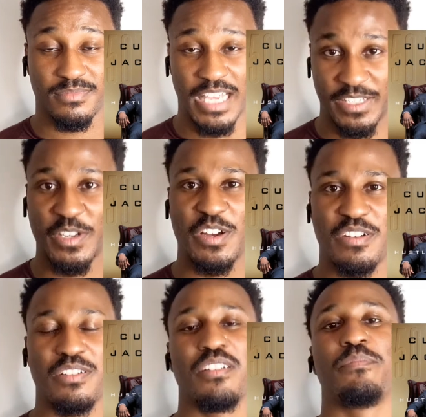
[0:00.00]
That's
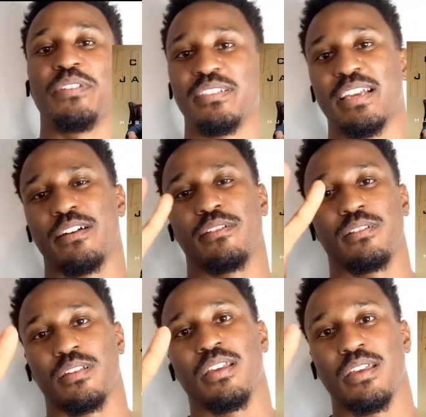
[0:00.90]
all. Peace out.
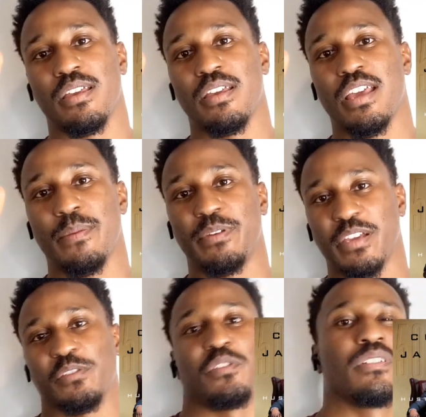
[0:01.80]
Epic
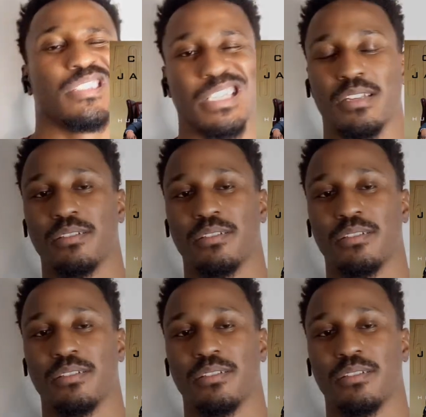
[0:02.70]
Ezra.